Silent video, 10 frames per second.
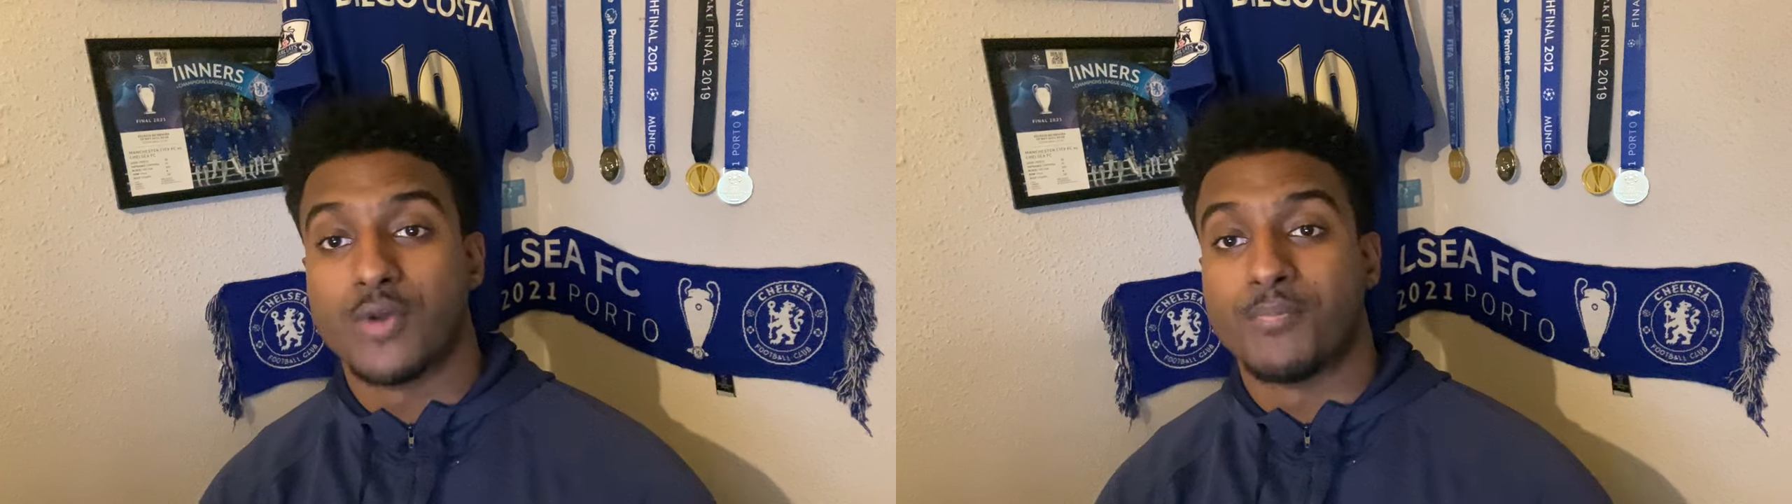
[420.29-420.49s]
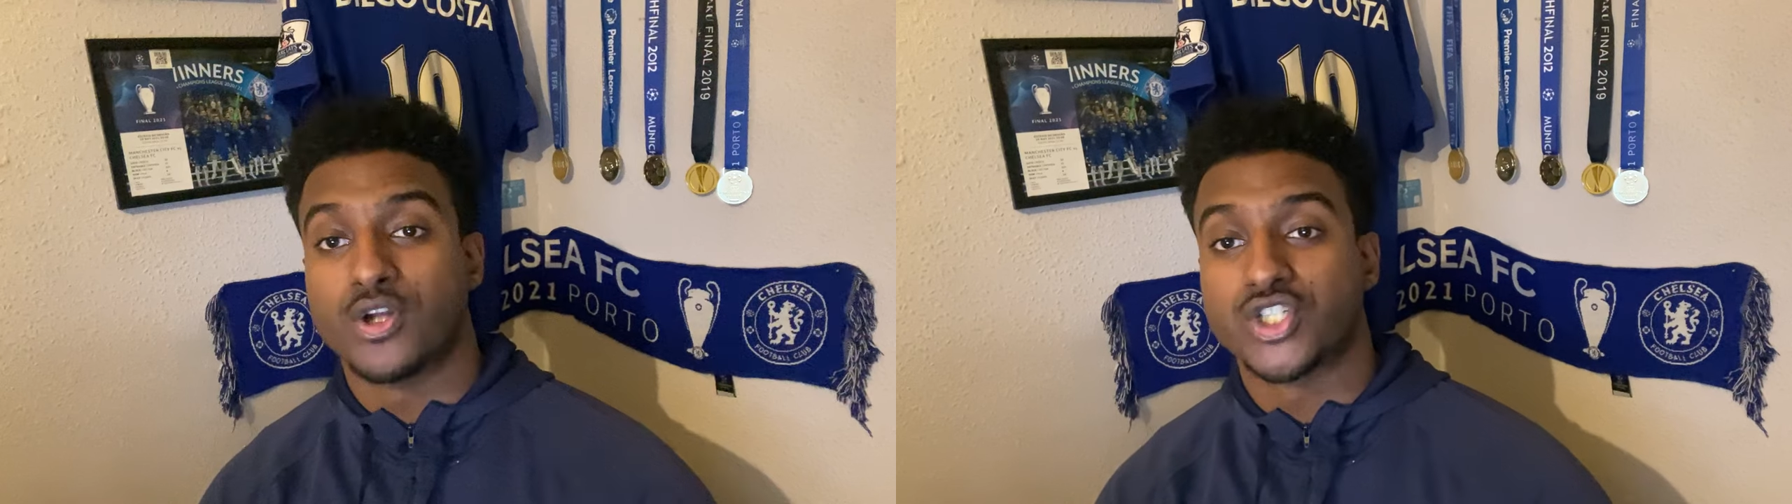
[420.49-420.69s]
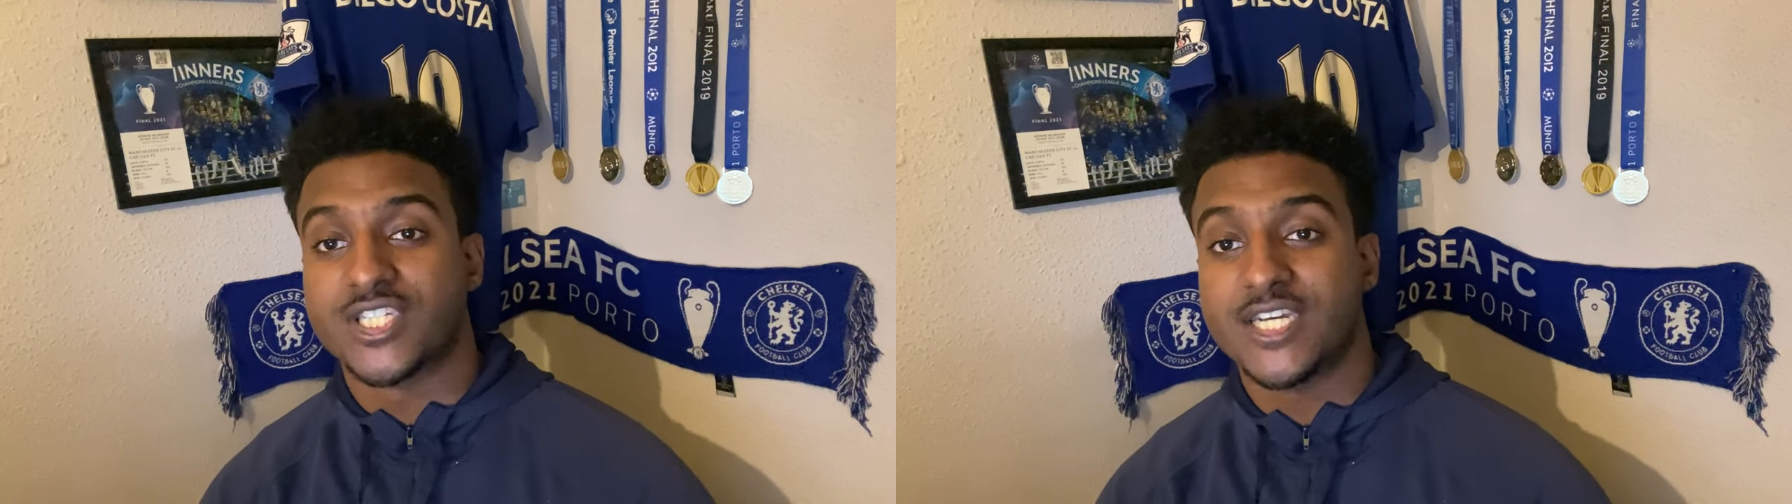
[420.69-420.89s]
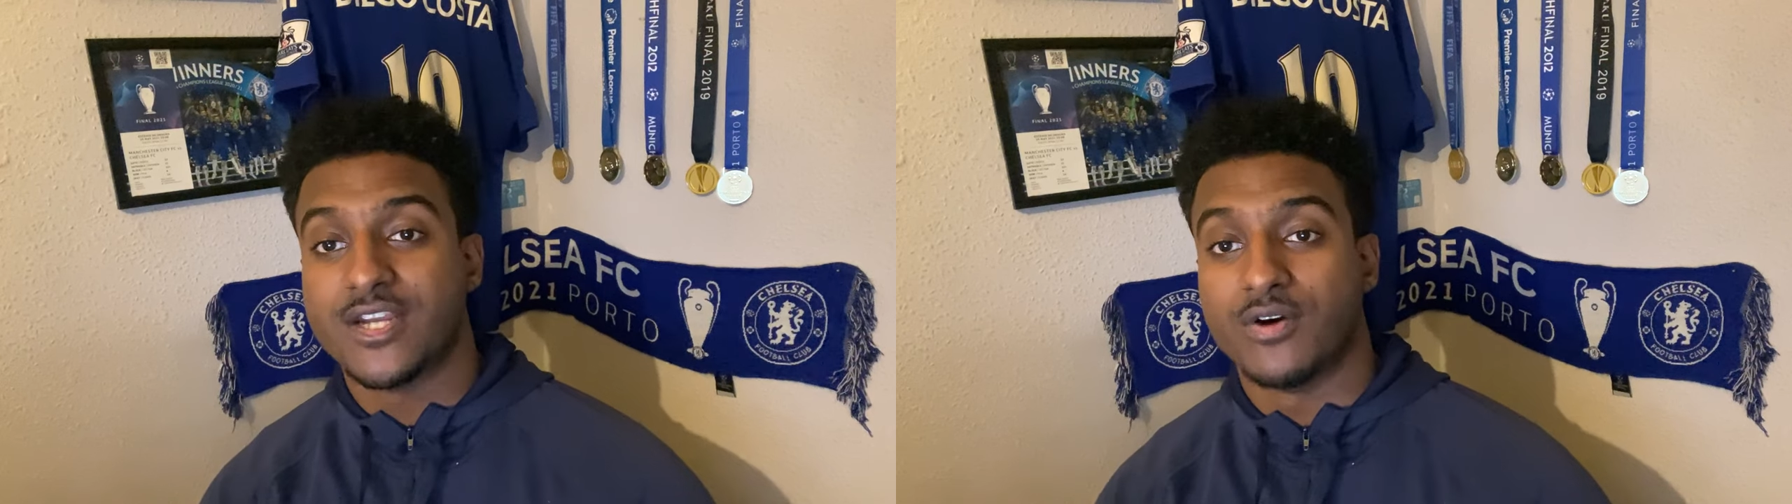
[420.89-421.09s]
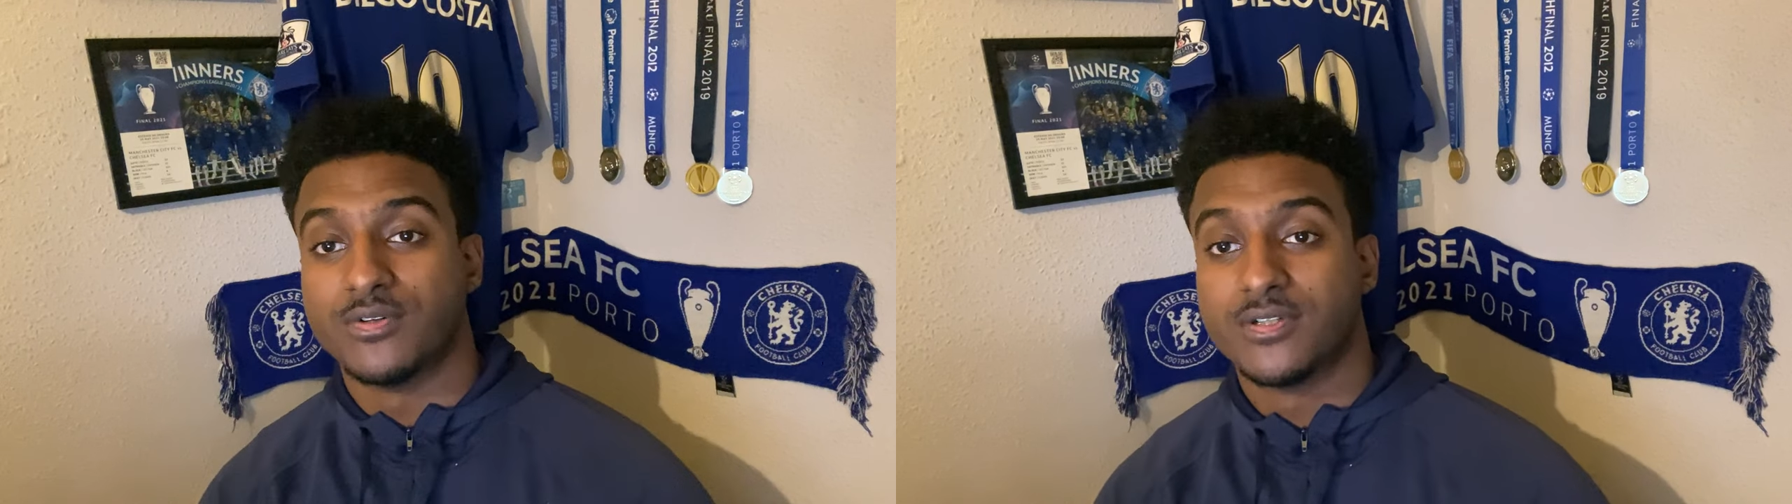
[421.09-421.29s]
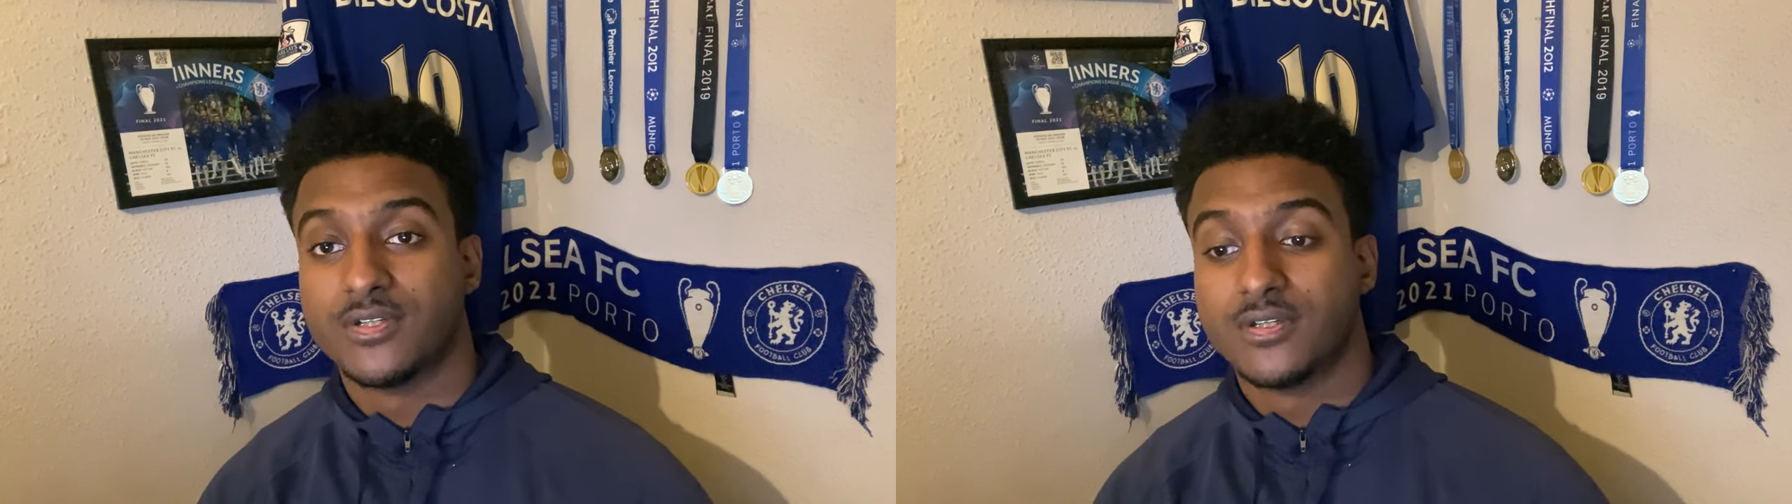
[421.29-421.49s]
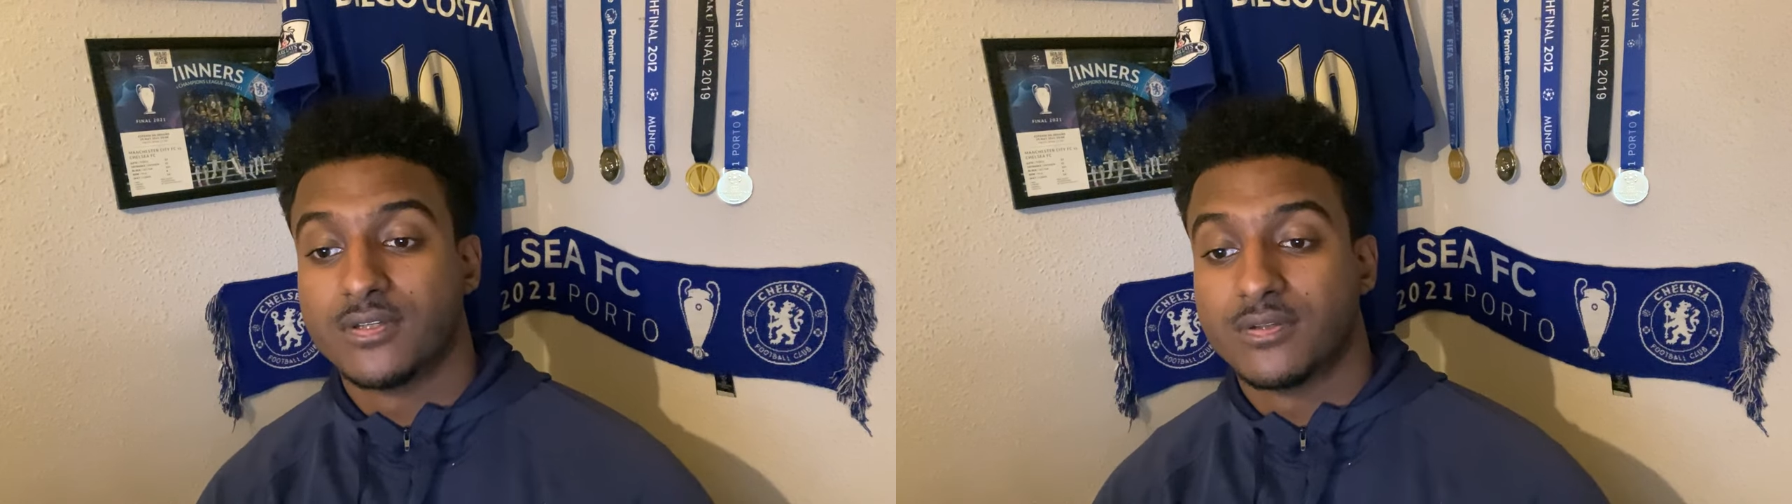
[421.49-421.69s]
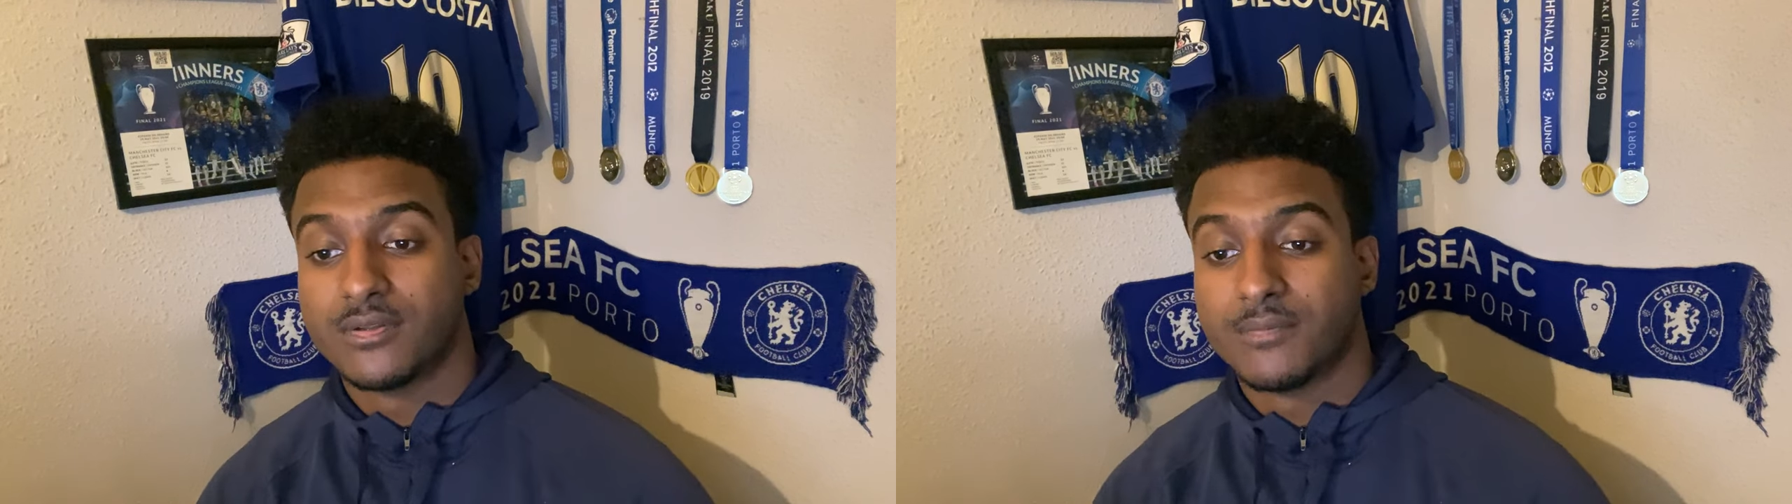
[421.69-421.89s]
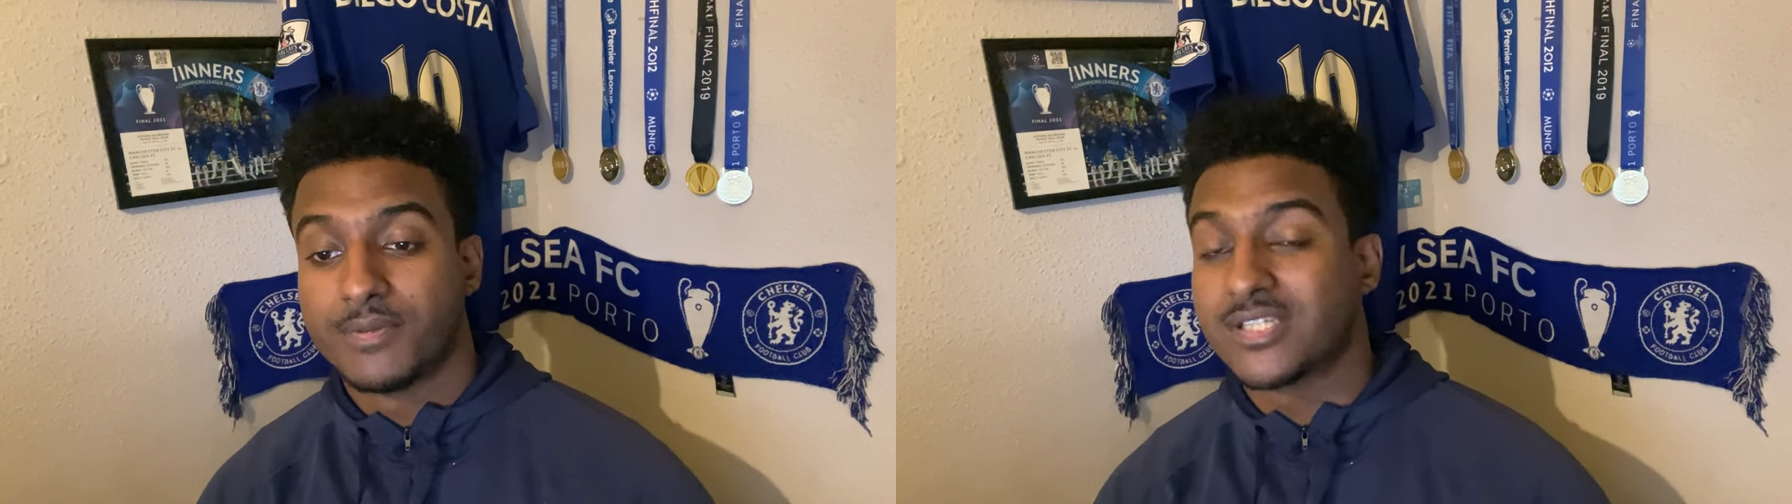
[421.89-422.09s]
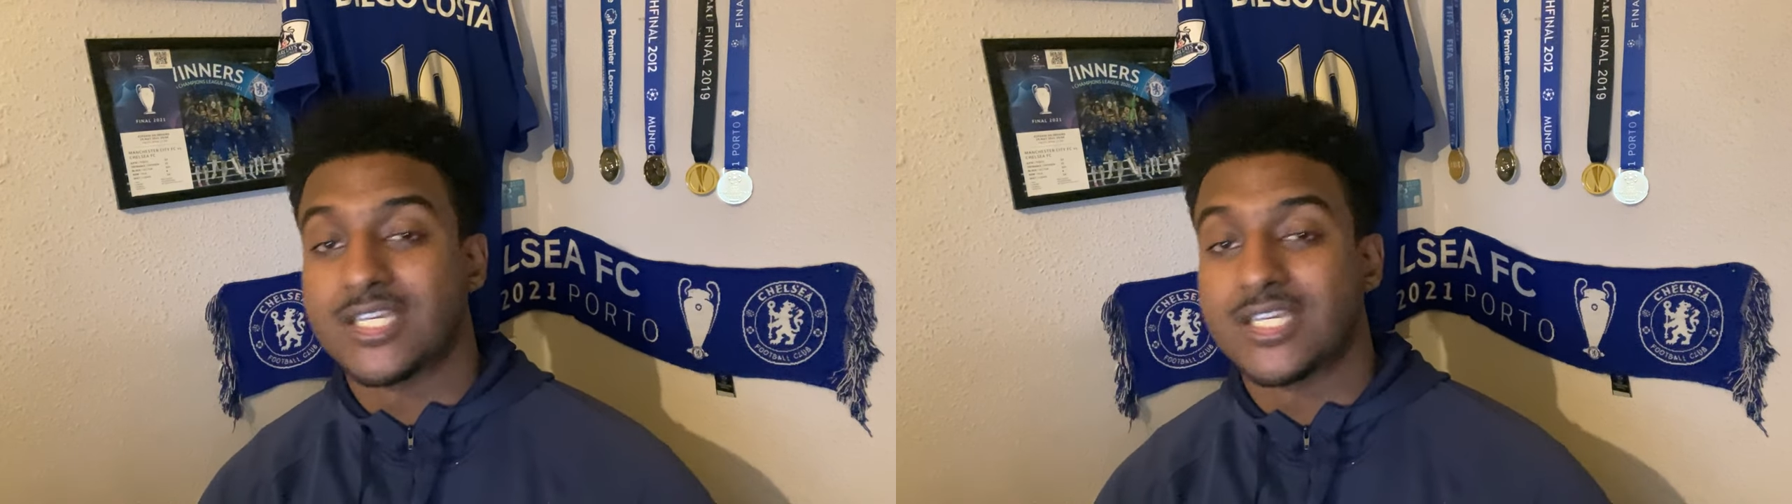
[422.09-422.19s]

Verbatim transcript: on Pochettino because